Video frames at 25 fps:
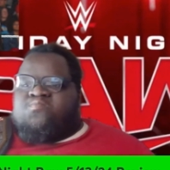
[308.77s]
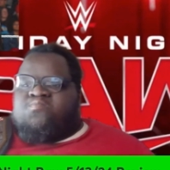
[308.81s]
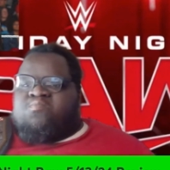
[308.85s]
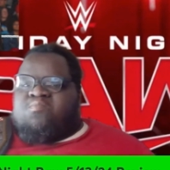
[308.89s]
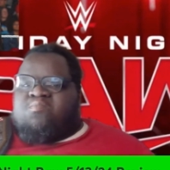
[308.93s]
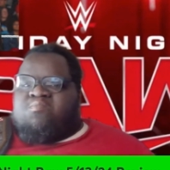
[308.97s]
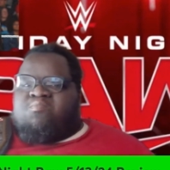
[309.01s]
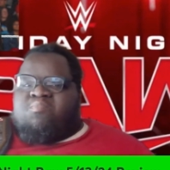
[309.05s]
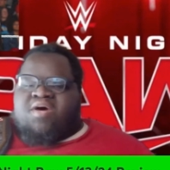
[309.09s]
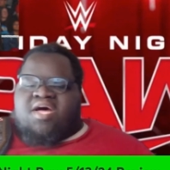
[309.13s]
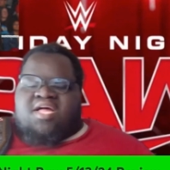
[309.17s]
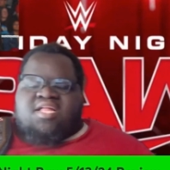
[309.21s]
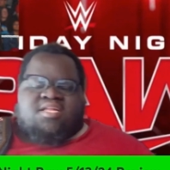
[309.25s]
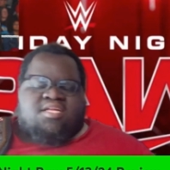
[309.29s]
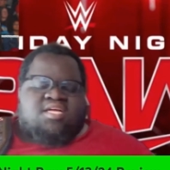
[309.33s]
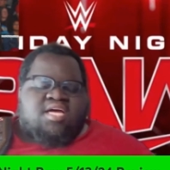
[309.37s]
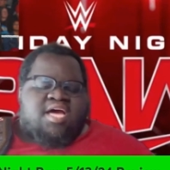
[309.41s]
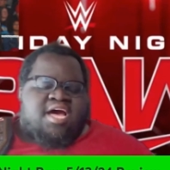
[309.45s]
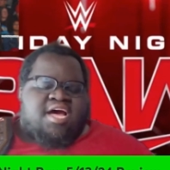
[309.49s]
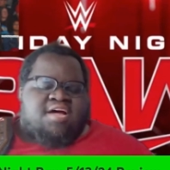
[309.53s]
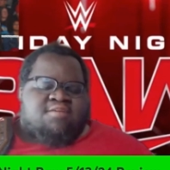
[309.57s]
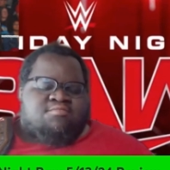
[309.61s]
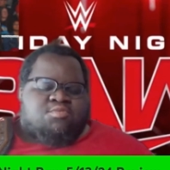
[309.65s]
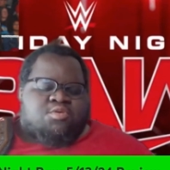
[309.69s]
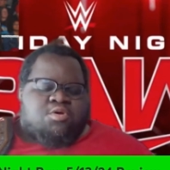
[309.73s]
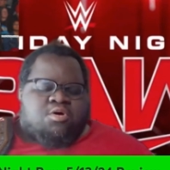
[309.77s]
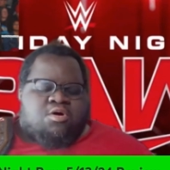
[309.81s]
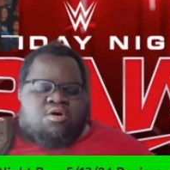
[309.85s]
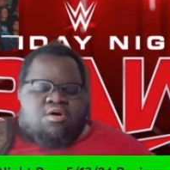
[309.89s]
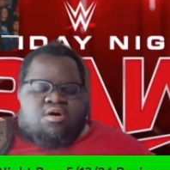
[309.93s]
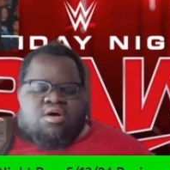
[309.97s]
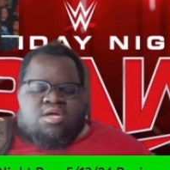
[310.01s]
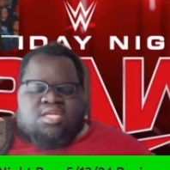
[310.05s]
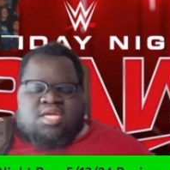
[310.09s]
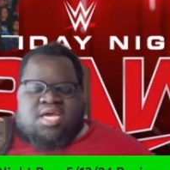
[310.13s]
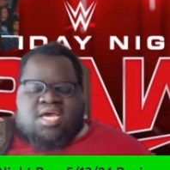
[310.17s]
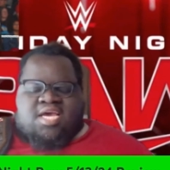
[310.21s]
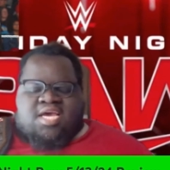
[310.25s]
But after
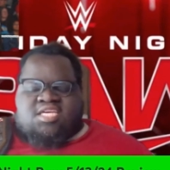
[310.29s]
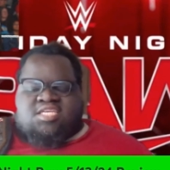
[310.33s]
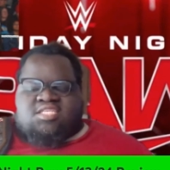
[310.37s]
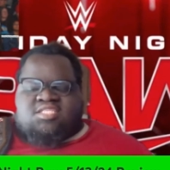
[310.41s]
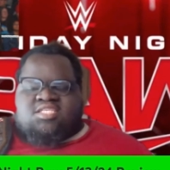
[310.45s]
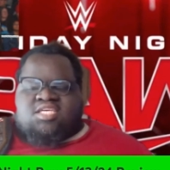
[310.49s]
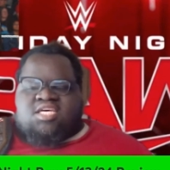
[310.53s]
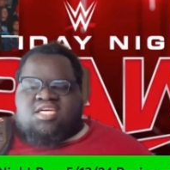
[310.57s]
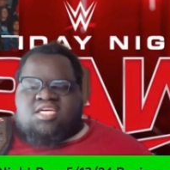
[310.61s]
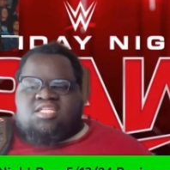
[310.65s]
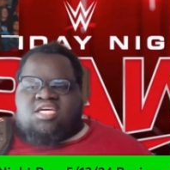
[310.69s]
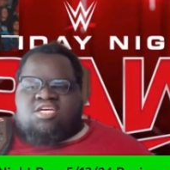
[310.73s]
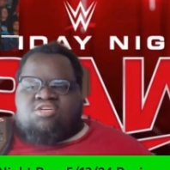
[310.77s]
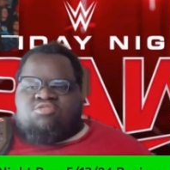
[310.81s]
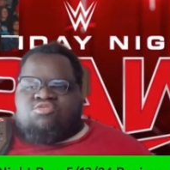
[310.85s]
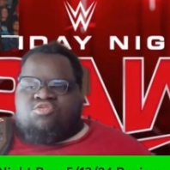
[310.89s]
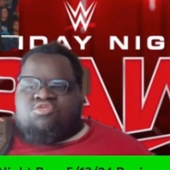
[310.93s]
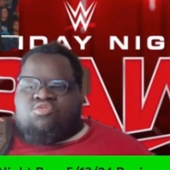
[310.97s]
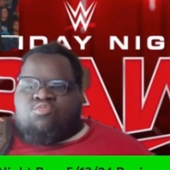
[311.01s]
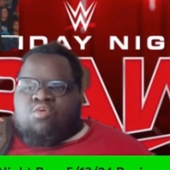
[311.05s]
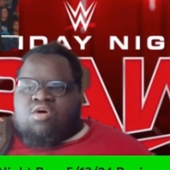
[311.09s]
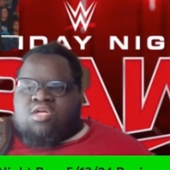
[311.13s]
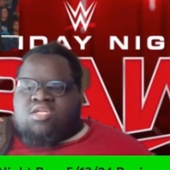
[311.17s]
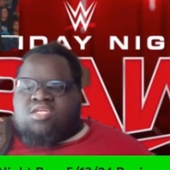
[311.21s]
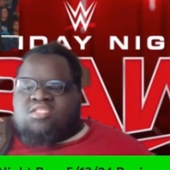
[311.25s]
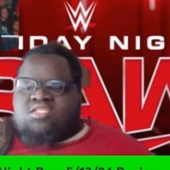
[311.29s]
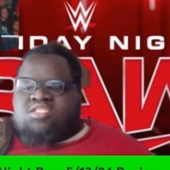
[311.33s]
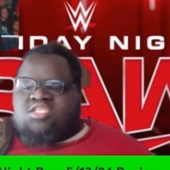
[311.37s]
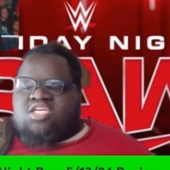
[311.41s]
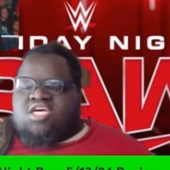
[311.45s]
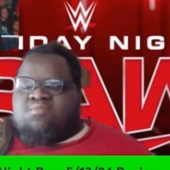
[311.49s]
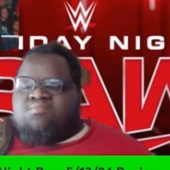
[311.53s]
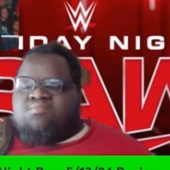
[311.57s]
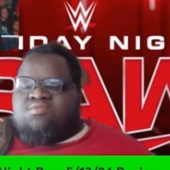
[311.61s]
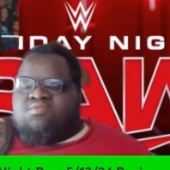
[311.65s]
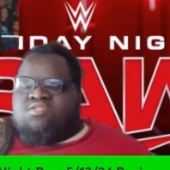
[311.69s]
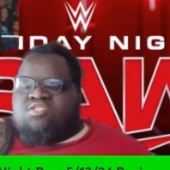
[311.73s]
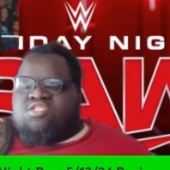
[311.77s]
all that, he said that if you want a
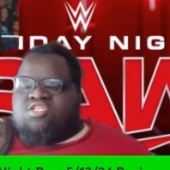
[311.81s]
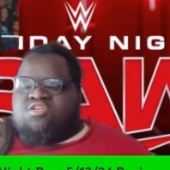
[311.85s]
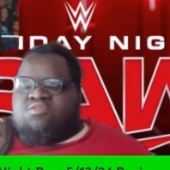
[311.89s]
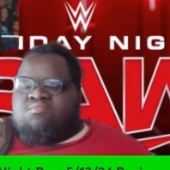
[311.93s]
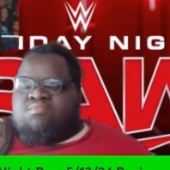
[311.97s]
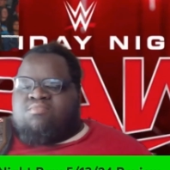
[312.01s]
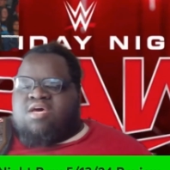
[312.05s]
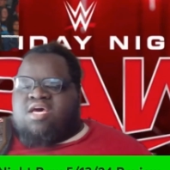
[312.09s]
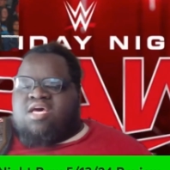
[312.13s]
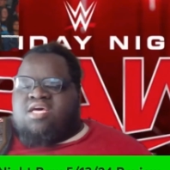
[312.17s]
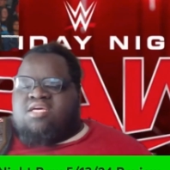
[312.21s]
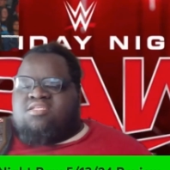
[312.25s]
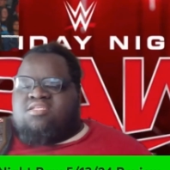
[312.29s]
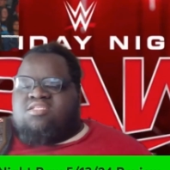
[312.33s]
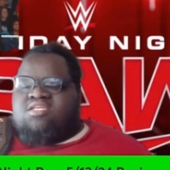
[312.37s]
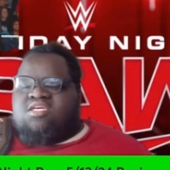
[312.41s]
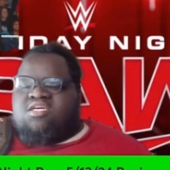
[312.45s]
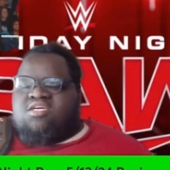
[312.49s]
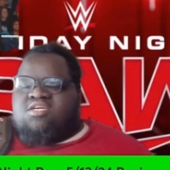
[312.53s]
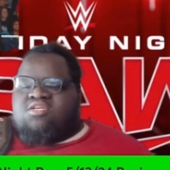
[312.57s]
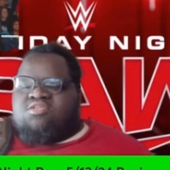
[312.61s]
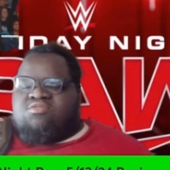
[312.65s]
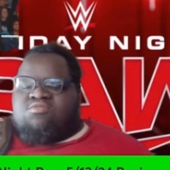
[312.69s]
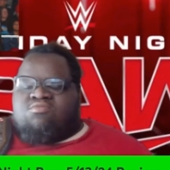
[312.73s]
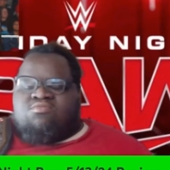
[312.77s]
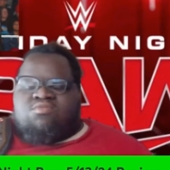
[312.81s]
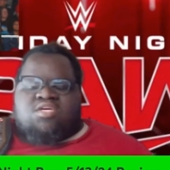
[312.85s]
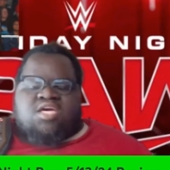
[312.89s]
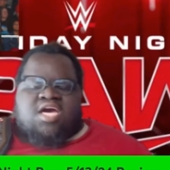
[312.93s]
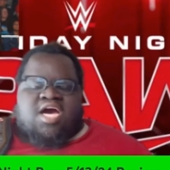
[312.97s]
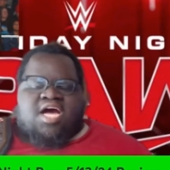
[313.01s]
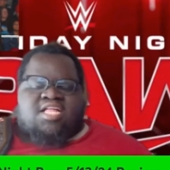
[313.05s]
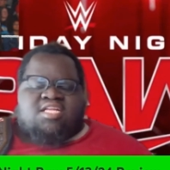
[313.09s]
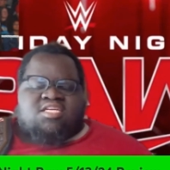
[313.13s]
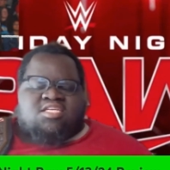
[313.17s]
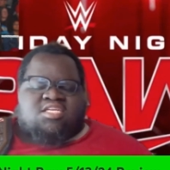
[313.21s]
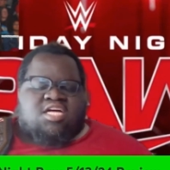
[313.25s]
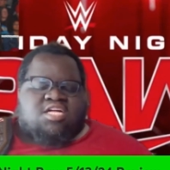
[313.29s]
championship match, you
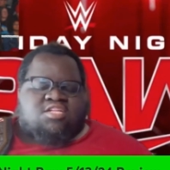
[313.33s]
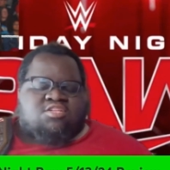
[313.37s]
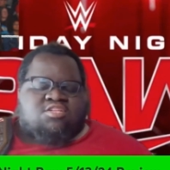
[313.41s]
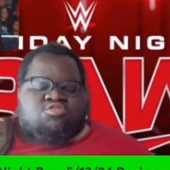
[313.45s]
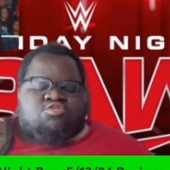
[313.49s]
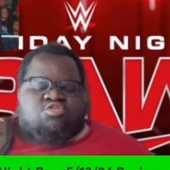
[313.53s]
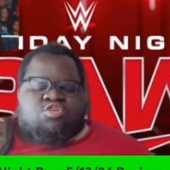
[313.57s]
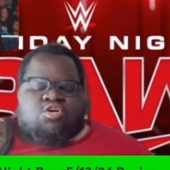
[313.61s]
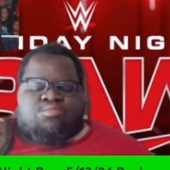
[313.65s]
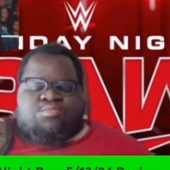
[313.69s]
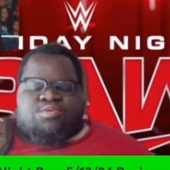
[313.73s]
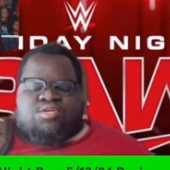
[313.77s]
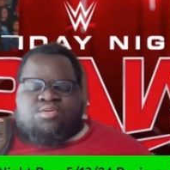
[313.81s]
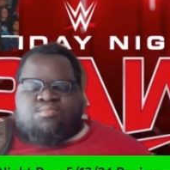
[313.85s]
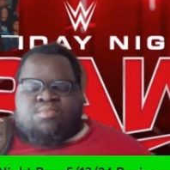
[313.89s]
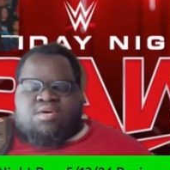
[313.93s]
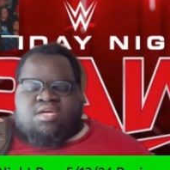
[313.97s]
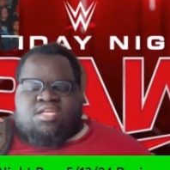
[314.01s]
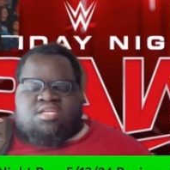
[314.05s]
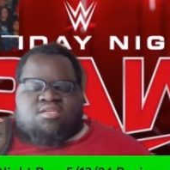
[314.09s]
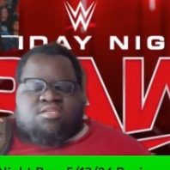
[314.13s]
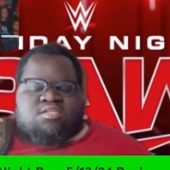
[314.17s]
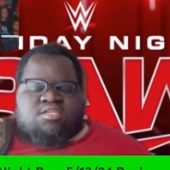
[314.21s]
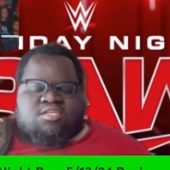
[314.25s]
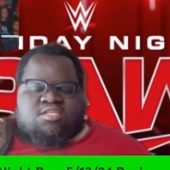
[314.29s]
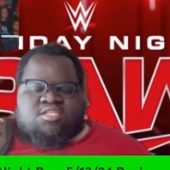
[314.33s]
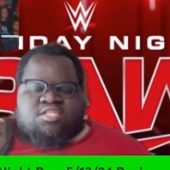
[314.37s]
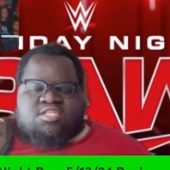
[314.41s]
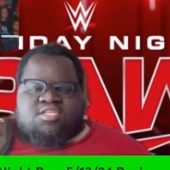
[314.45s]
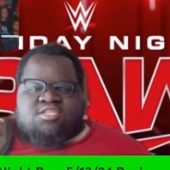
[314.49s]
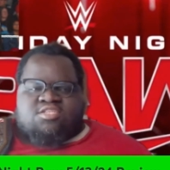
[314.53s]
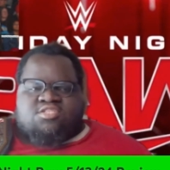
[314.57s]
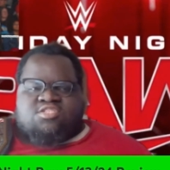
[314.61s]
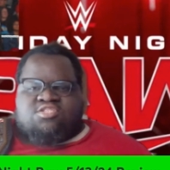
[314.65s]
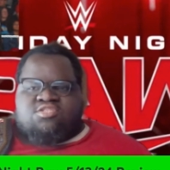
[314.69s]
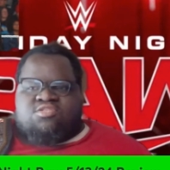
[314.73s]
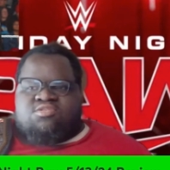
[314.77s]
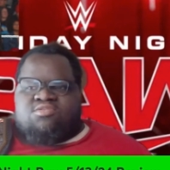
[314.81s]
got it. I know you're going to be medically
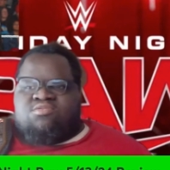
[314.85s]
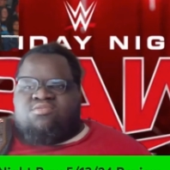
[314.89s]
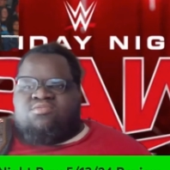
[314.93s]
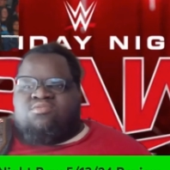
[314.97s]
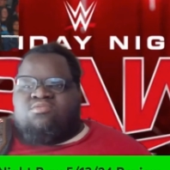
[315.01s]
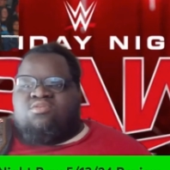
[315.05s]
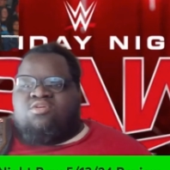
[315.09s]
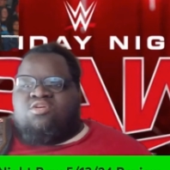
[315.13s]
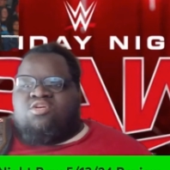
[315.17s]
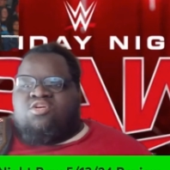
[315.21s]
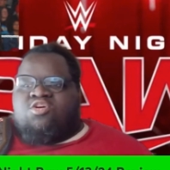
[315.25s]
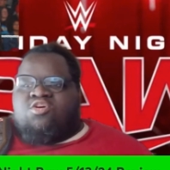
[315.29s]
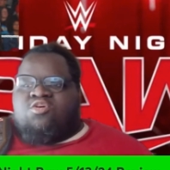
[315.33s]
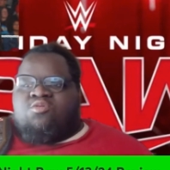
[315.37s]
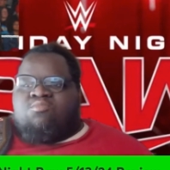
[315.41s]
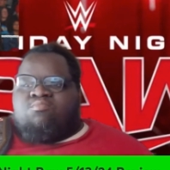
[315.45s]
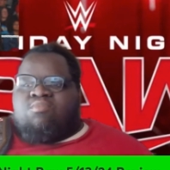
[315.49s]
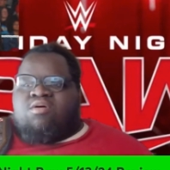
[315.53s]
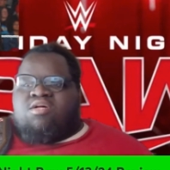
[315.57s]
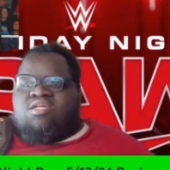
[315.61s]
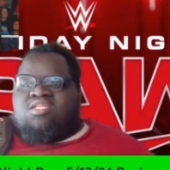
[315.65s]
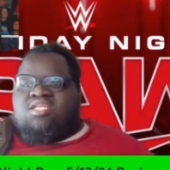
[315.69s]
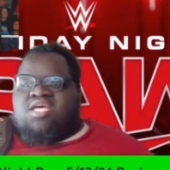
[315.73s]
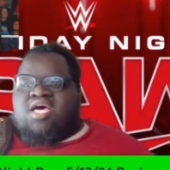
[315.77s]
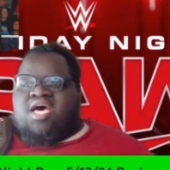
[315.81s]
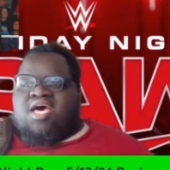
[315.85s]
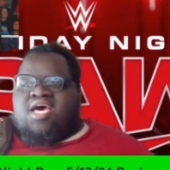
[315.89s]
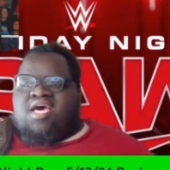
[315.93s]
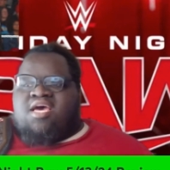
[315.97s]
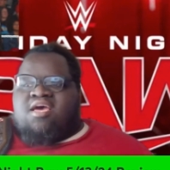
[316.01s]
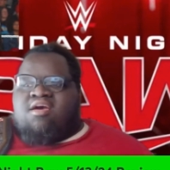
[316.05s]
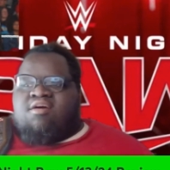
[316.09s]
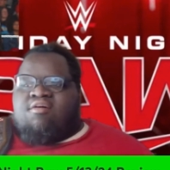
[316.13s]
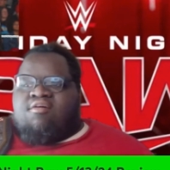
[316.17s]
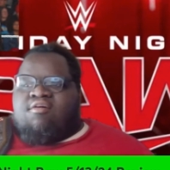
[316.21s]
clear soon, but that